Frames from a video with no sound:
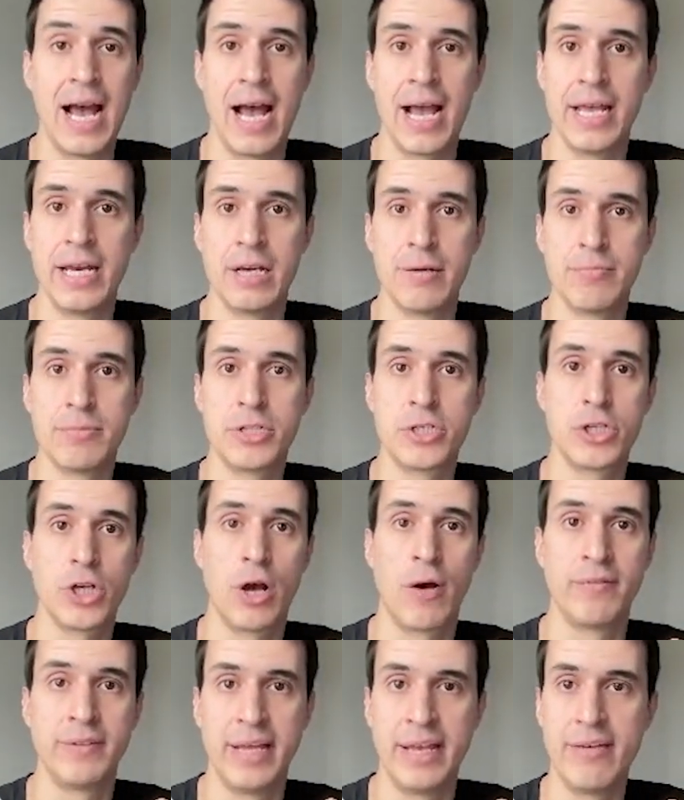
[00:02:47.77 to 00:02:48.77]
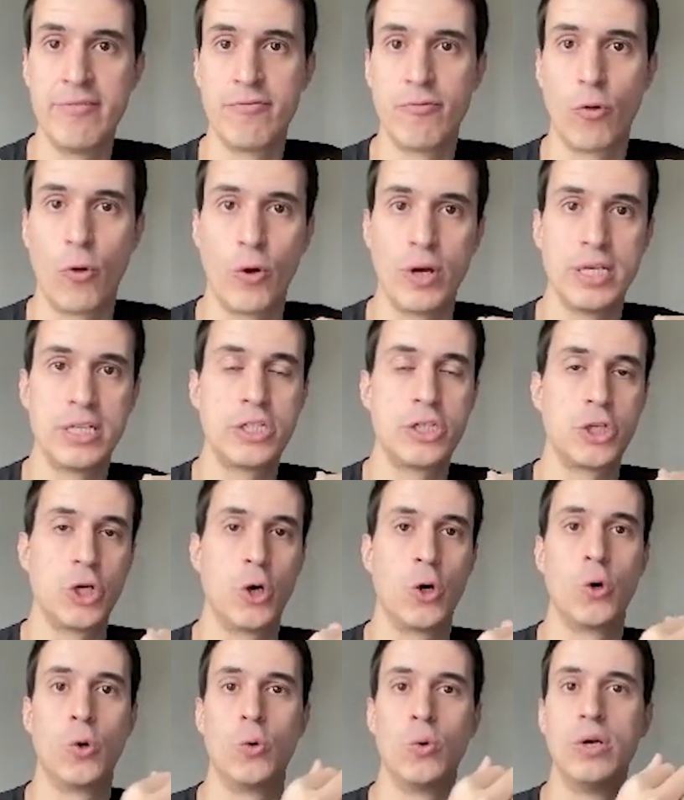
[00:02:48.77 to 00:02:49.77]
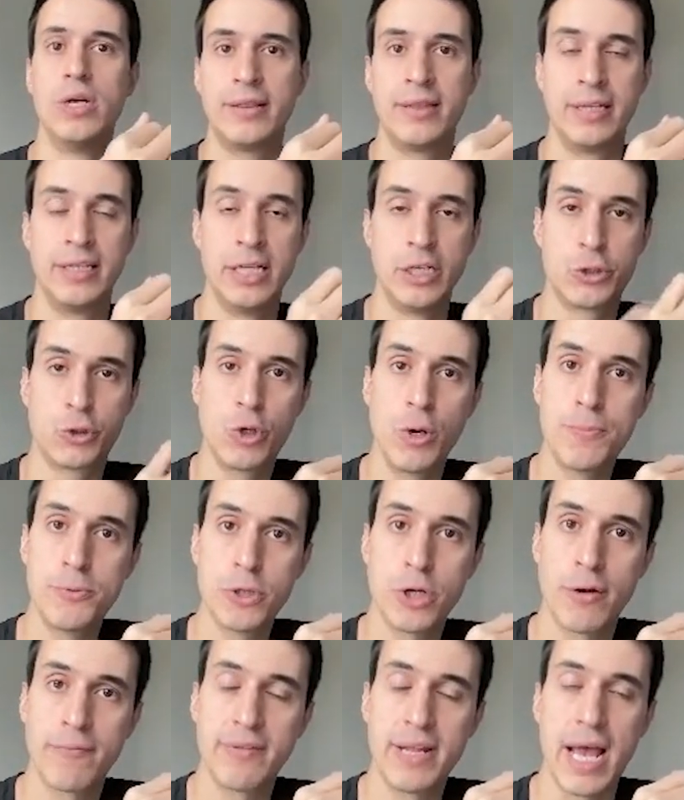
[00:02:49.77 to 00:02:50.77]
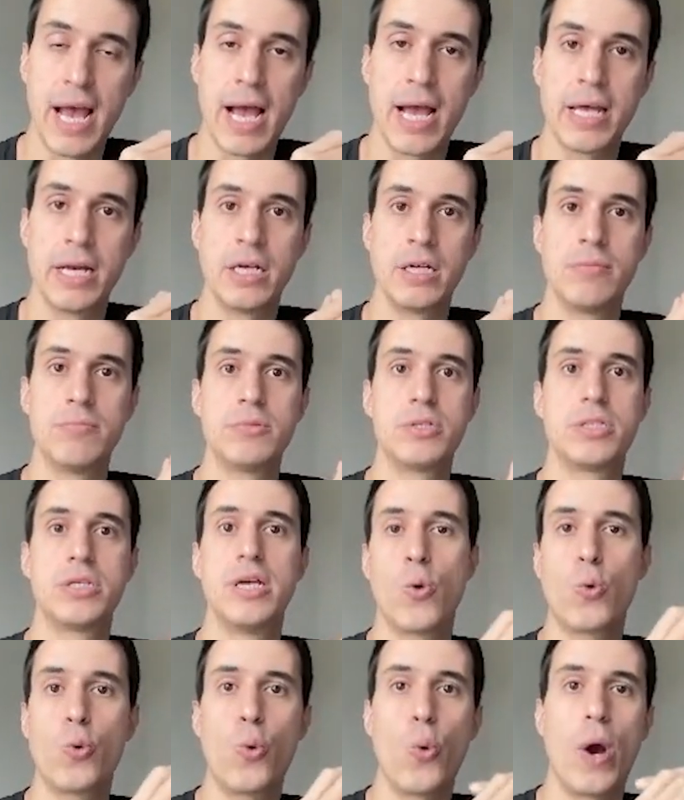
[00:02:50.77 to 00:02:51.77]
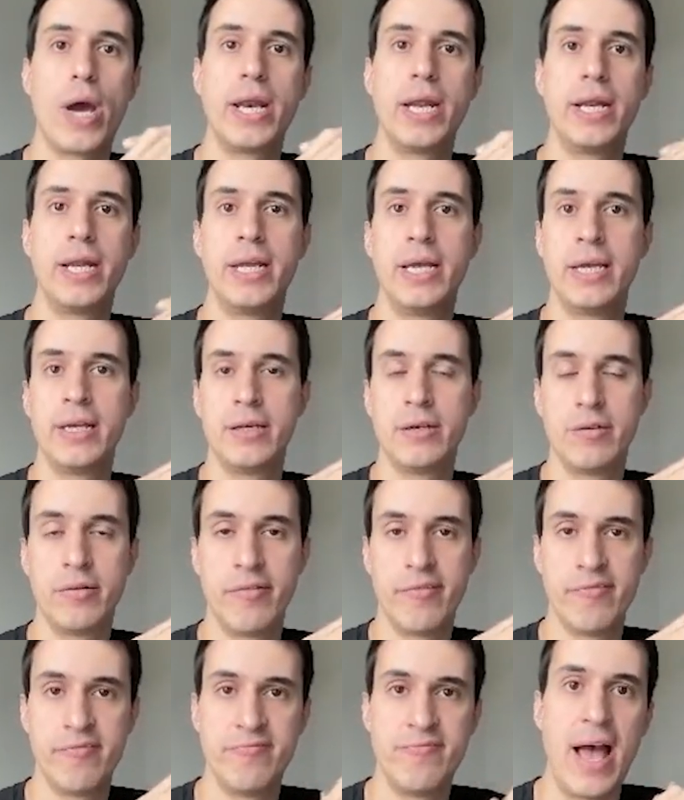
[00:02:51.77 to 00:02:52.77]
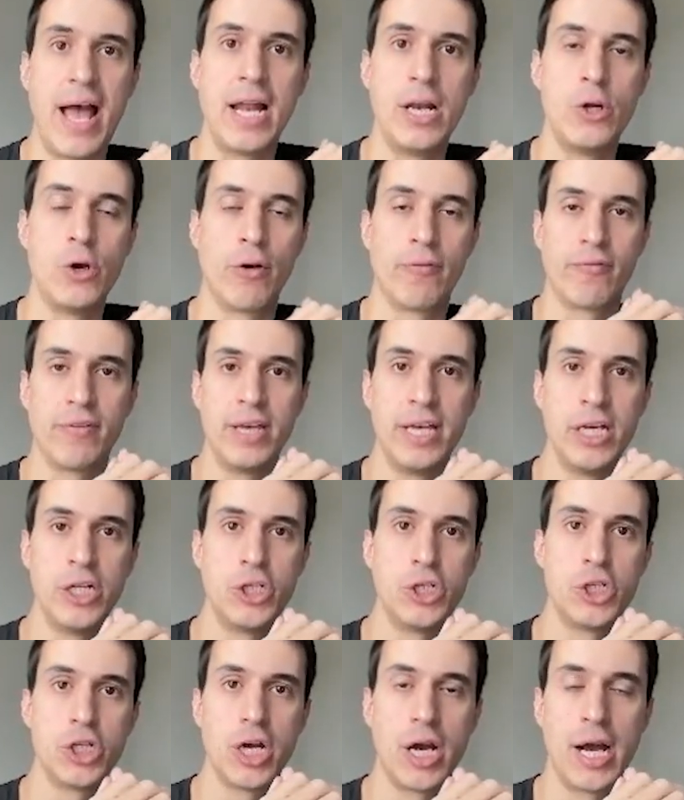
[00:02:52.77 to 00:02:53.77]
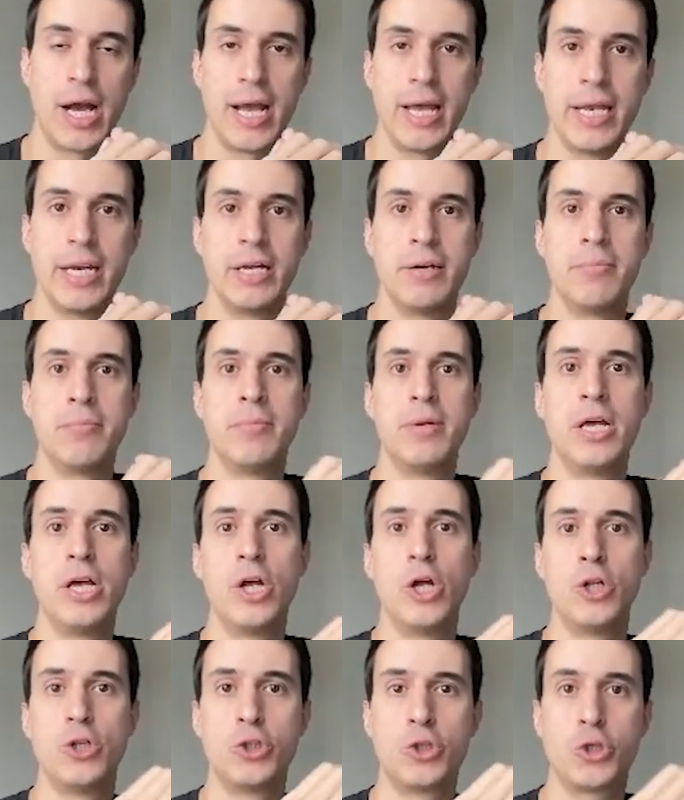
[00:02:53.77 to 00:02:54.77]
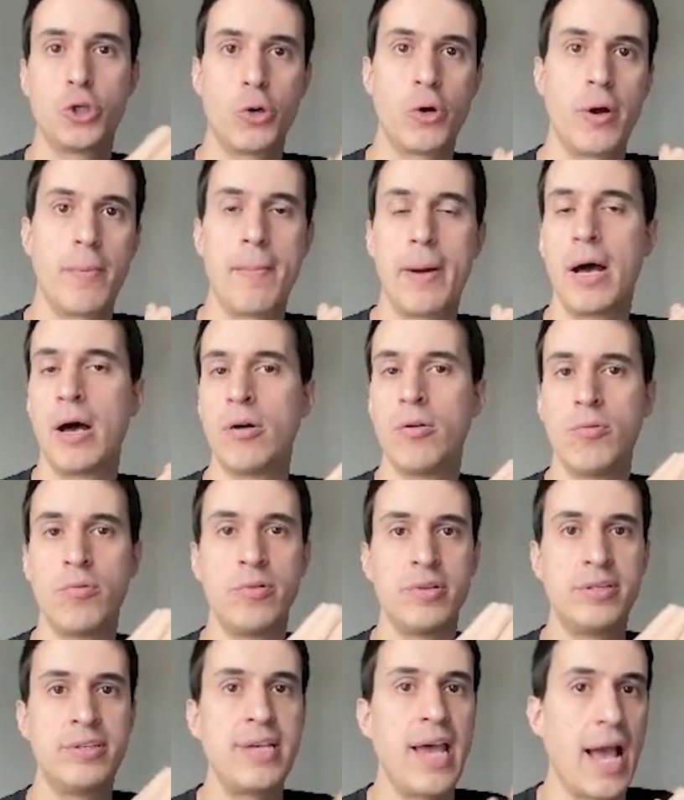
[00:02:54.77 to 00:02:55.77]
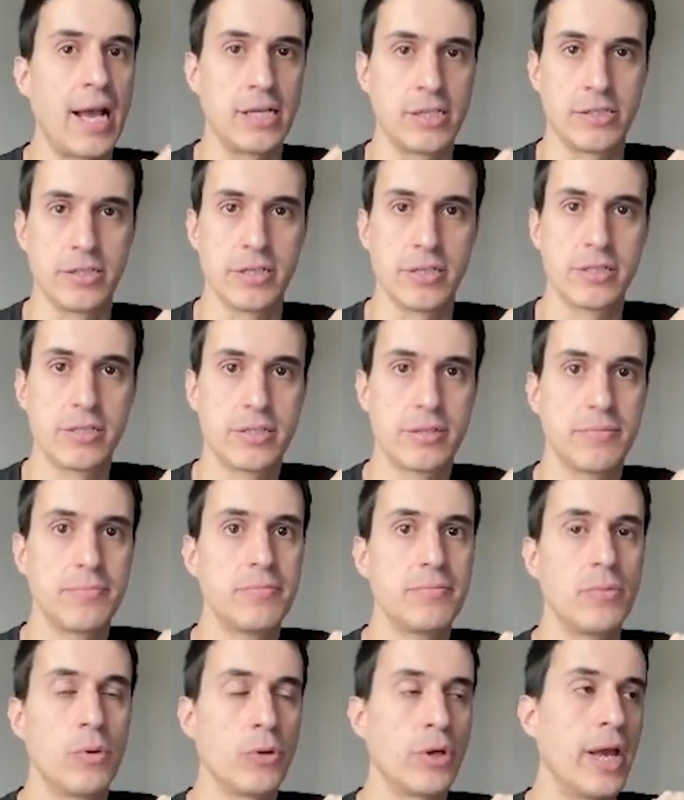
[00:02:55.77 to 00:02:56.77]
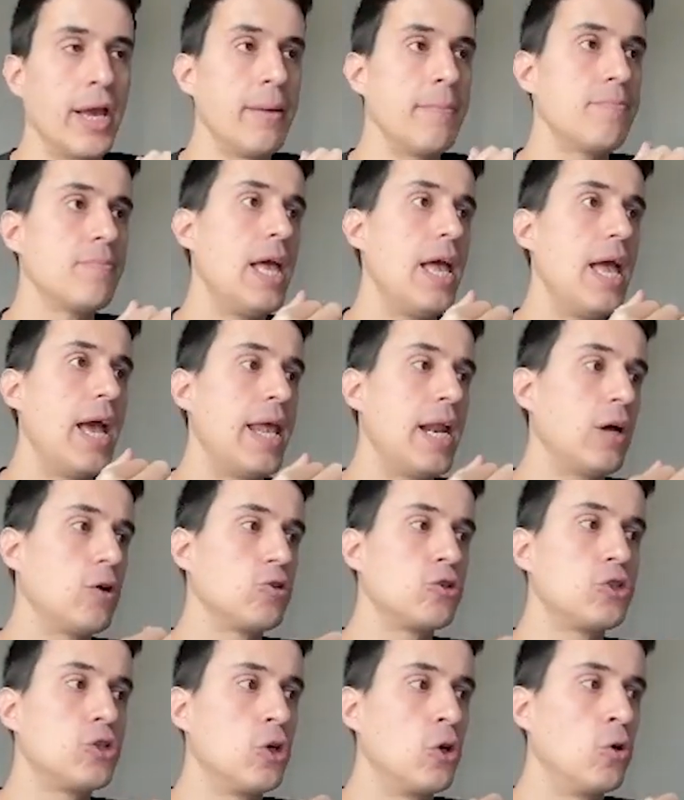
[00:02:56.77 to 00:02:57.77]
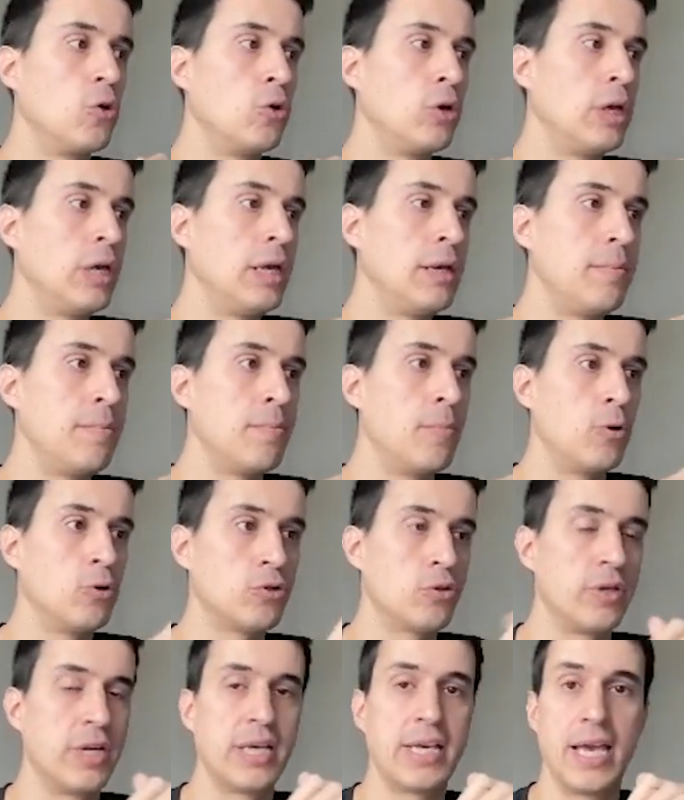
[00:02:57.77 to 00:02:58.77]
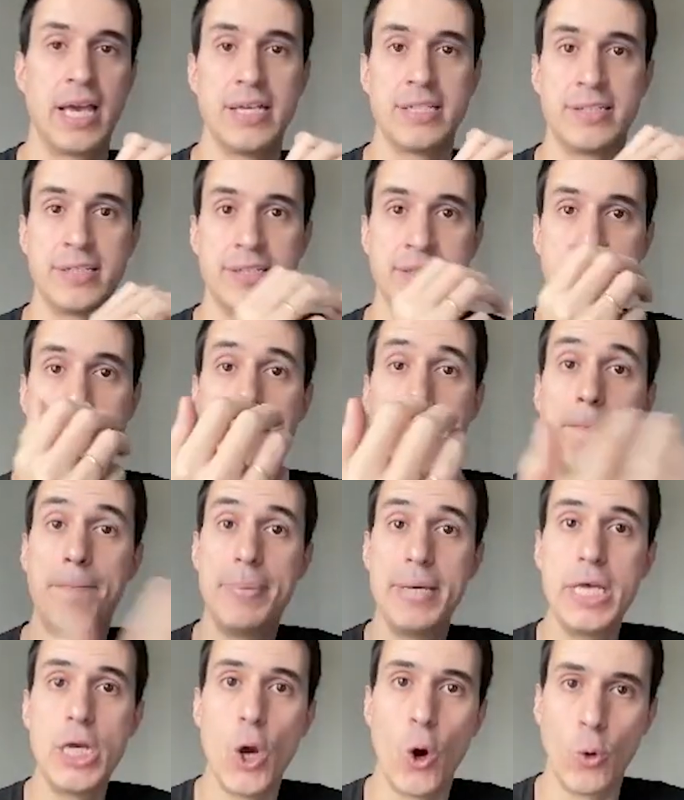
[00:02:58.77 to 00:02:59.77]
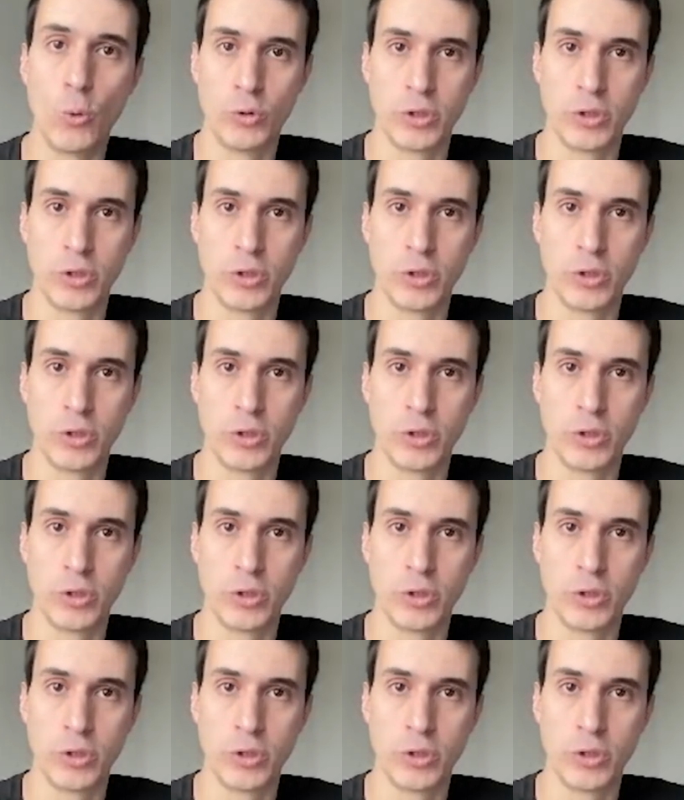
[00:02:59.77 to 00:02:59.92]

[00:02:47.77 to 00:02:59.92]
items of the invoice, so description of the items, quantity, value of each item, total amount, taxes okay and also in most of the cases the PO